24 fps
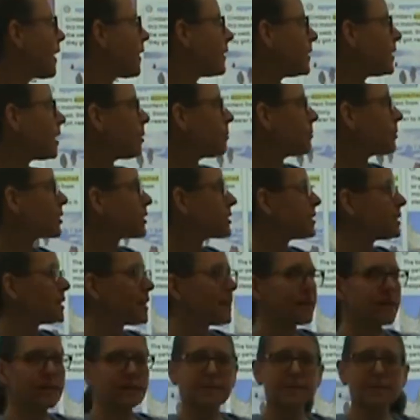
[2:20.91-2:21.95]
Number
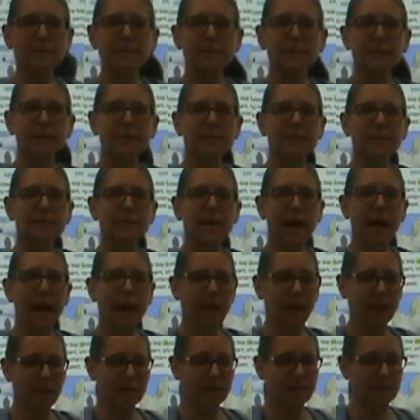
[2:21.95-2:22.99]
6,
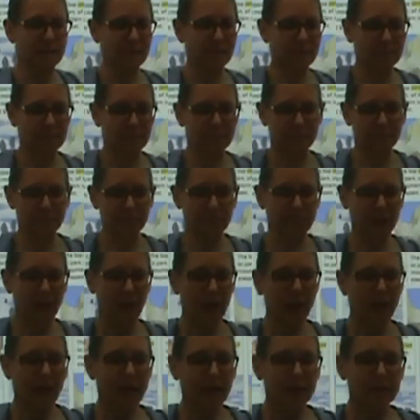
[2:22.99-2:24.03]
tanks.
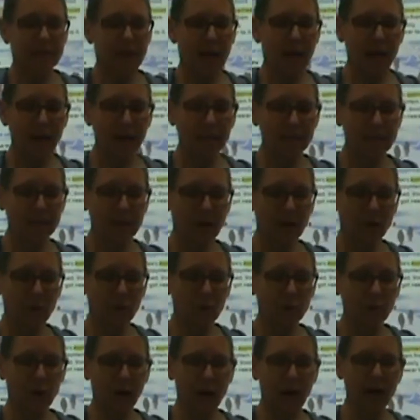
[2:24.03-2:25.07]
Tanks that
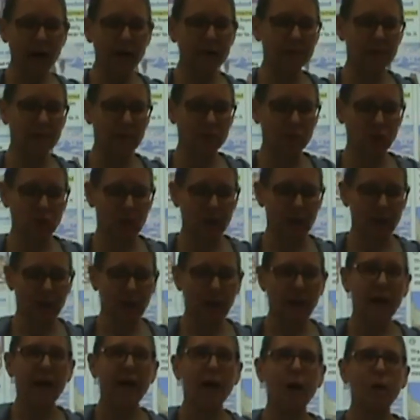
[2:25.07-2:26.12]
hold oxygen
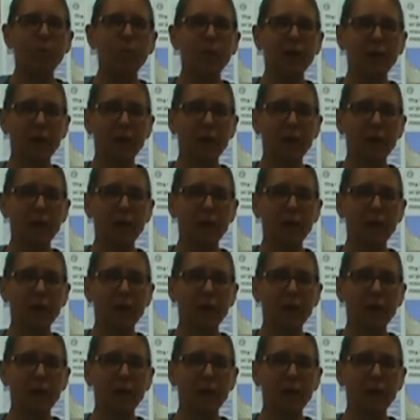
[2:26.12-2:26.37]
help